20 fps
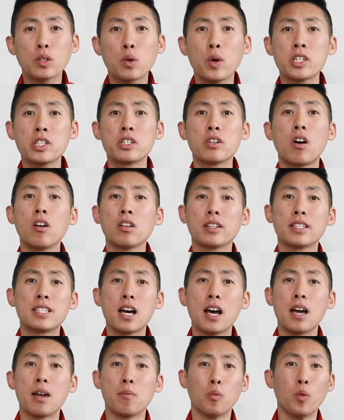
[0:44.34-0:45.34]
get the question all the
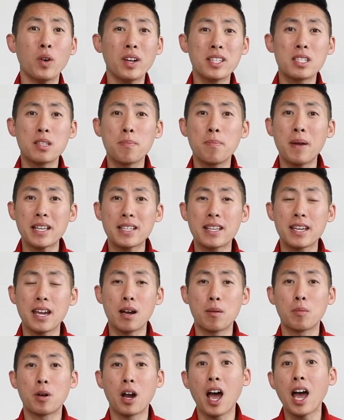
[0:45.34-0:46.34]
time, what's the best
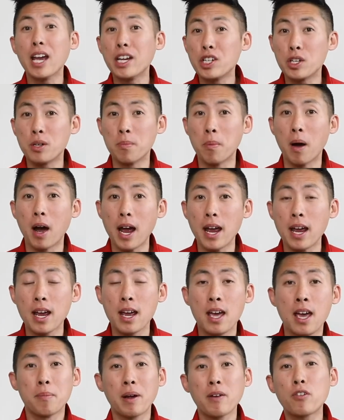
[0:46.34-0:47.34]
camera I should buy?
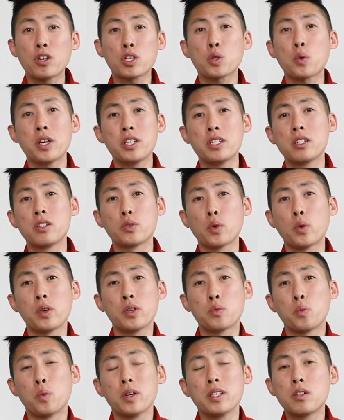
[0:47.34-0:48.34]
And my first question is
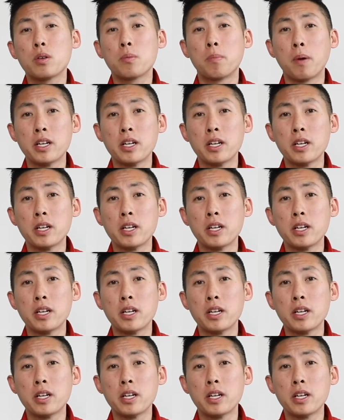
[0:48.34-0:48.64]
always, what's your